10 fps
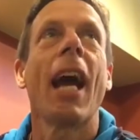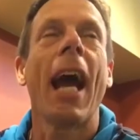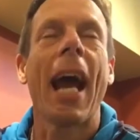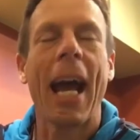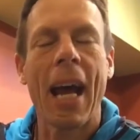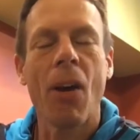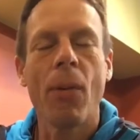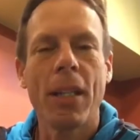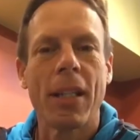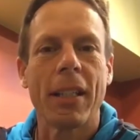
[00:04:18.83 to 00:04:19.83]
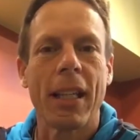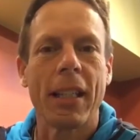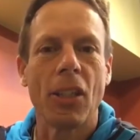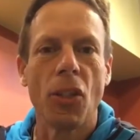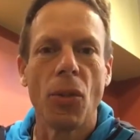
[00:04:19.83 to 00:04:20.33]
how is it
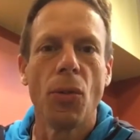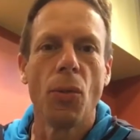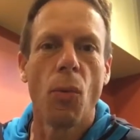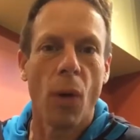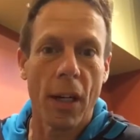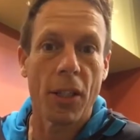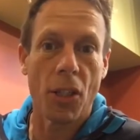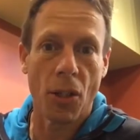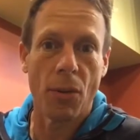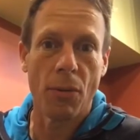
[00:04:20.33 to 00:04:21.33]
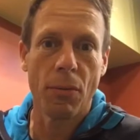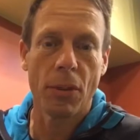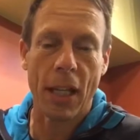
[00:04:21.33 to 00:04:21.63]
that you want to